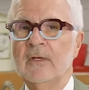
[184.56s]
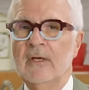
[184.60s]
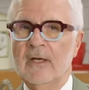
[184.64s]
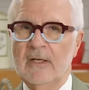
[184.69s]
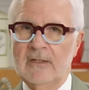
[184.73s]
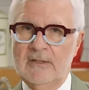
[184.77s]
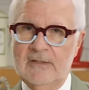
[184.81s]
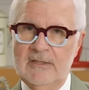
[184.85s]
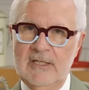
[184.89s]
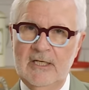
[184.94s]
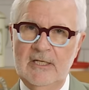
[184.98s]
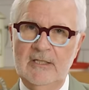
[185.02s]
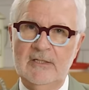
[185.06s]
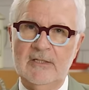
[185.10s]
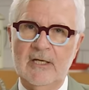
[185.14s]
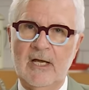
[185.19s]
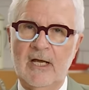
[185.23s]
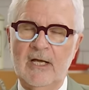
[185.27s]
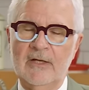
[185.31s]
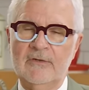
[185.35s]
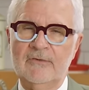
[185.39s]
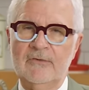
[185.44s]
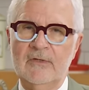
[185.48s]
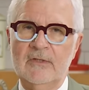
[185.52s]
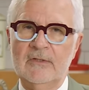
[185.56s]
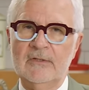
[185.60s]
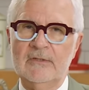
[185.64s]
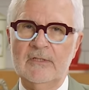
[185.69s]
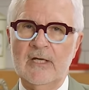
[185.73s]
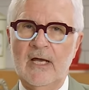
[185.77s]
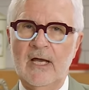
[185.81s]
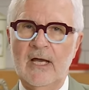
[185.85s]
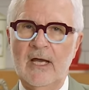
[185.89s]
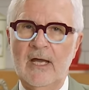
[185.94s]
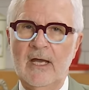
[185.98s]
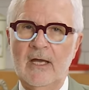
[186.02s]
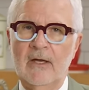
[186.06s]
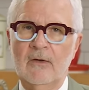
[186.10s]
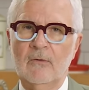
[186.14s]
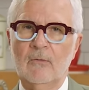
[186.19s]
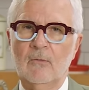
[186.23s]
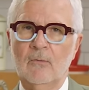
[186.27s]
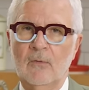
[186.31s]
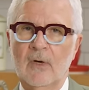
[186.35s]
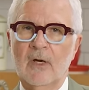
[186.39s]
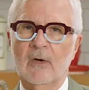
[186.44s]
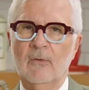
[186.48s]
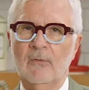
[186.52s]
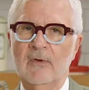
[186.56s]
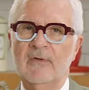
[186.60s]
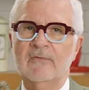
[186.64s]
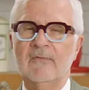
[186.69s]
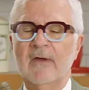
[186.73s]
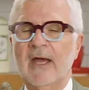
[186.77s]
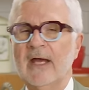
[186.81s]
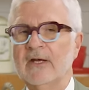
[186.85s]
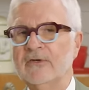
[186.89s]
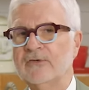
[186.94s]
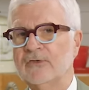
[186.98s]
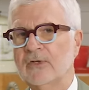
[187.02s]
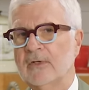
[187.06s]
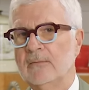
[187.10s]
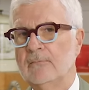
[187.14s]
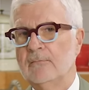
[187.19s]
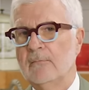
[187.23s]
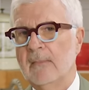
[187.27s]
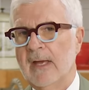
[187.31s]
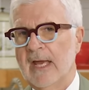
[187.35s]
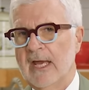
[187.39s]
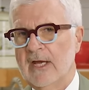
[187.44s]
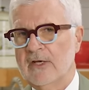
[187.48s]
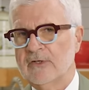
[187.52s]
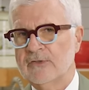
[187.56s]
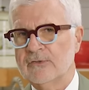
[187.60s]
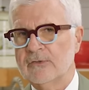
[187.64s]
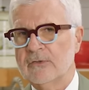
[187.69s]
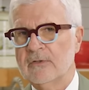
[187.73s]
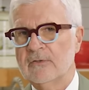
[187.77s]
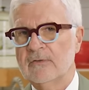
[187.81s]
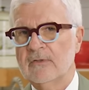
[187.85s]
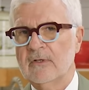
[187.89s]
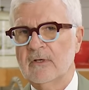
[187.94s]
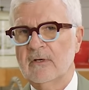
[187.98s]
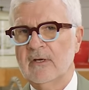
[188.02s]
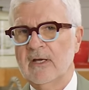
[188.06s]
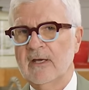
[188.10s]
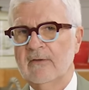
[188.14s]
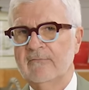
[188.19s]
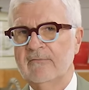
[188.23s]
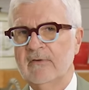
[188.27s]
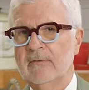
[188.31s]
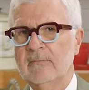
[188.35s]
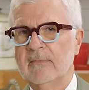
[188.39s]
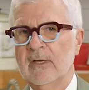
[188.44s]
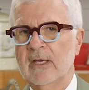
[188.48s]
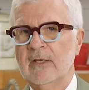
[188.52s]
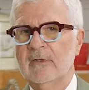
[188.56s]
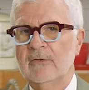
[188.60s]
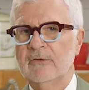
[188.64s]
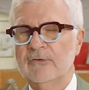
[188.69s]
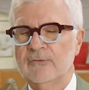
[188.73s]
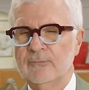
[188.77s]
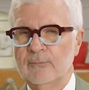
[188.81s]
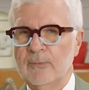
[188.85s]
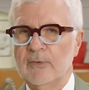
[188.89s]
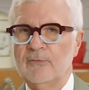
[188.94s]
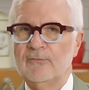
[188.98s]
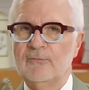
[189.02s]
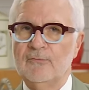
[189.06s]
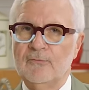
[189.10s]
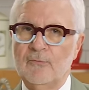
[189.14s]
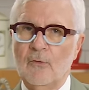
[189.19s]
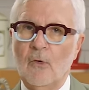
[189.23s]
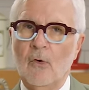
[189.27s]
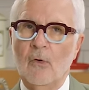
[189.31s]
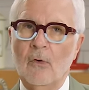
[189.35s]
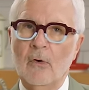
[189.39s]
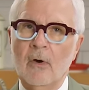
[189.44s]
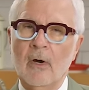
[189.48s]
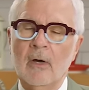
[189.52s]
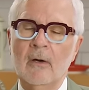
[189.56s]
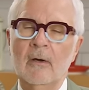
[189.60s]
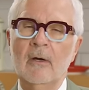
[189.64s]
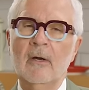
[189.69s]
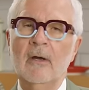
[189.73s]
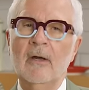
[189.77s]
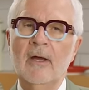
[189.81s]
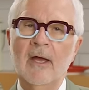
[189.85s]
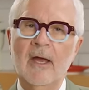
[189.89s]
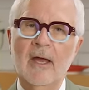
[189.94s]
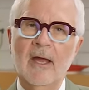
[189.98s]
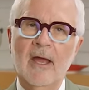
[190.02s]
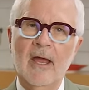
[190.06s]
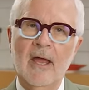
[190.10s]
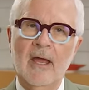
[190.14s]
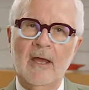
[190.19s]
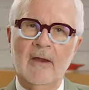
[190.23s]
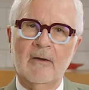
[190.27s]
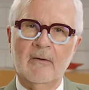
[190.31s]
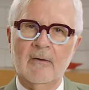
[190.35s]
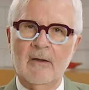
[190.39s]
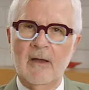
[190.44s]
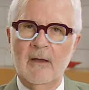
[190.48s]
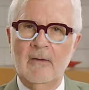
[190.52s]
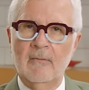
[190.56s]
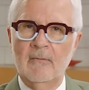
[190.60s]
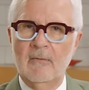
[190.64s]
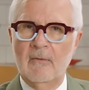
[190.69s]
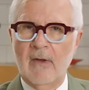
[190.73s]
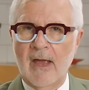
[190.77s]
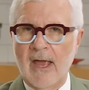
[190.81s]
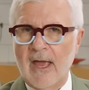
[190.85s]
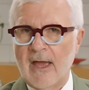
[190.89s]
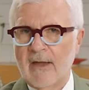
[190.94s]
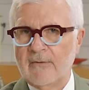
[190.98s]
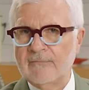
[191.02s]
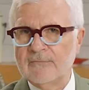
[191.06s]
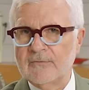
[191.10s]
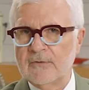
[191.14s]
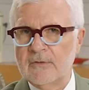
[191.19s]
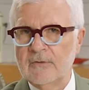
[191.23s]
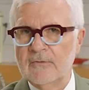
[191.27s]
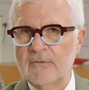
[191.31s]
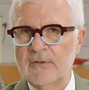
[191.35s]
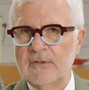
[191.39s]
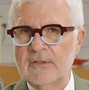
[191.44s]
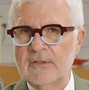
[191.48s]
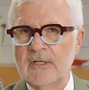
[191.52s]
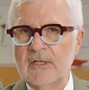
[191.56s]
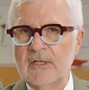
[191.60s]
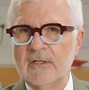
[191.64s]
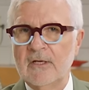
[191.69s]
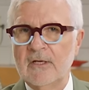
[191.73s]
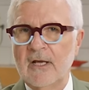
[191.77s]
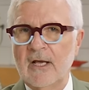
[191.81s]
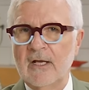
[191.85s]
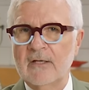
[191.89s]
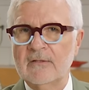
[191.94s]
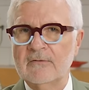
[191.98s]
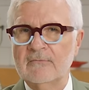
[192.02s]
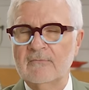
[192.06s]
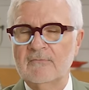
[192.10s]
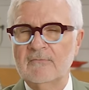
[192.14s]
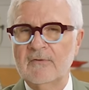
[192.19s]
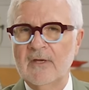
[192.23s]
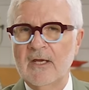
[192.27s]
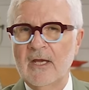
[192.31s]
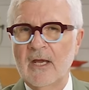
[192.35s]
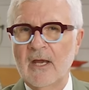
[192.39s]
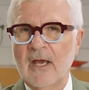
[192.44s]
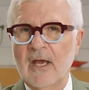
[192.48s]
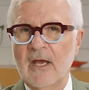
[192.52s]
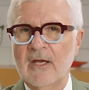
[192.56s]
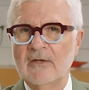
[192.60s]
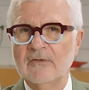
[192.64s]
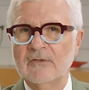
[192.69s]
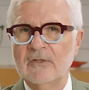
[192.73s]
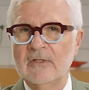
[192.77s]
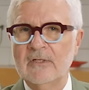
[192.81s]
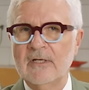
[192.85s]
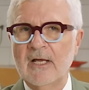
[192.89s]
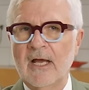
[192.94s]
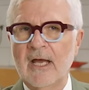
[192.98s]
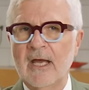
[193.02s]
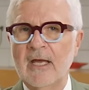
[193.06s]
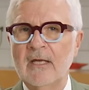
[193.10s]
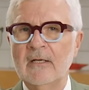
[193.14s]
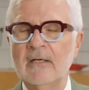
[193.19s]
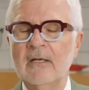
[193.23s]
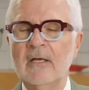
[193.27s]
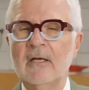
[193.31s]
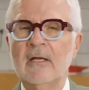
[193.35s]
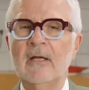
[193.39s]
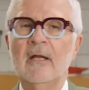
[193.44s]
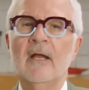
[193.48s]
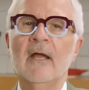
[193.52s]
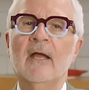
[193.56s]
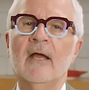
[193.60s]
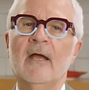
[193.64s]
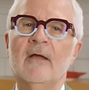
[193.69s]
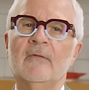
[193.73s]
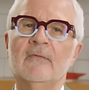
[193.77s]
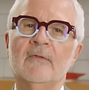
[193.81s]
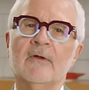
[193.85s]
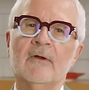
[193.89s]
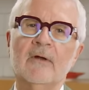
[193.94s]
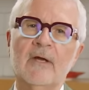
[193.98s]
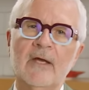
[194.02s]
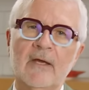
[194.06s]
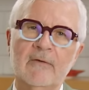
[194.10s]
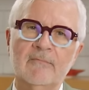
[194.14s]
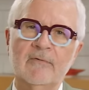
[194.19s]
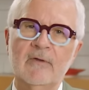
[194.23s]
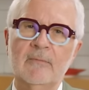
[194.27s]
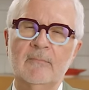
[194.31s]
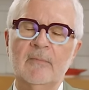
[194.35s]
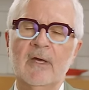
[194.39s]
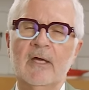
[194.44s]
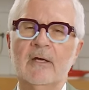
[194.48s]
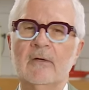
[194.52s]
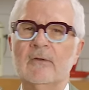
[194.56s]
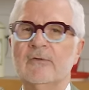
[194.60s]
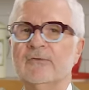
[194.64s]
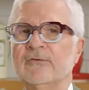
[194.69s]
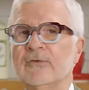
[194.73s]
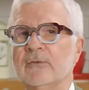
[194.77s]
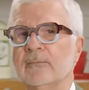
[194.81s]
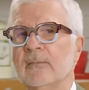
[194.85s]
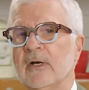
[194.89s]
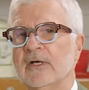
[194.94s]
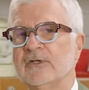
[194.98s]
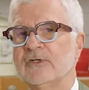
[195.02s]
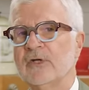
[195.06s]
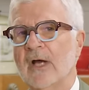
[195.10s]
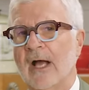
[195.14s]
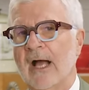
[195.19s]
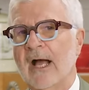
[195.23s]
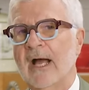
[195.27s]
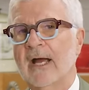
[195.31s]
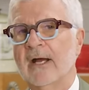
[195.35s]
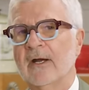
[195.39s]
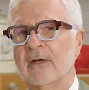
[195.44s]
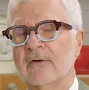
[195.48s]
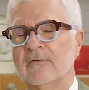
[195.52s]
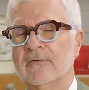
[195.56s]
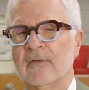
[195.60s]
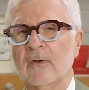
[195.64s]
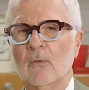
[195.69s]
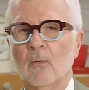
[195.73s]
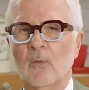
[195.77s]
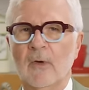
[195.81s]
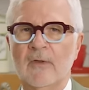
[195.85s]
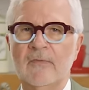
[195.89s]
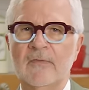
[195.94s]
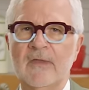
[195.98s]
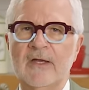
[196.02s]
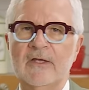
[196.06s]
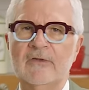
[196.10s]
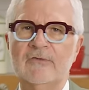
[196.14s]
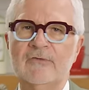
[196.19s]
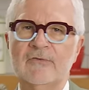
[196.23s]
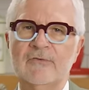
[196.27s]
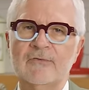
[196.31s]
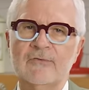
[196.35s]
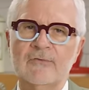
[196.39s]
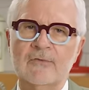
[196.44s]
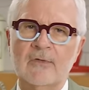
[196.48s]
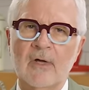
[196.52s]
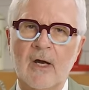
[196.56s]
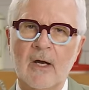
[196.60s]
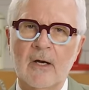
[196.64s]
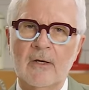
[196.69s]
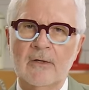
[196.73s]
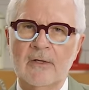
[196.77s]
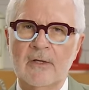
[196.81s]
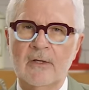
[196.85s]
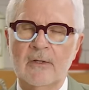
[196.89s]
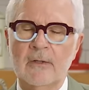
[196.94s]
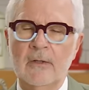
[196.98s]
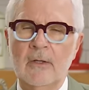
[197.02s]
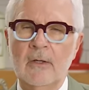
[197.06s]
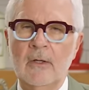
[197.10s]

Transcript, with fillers: a detoxing diet where we've actually measured their heavy metals before and after the detoxification diet, and their heavy metals are much higher than when they started.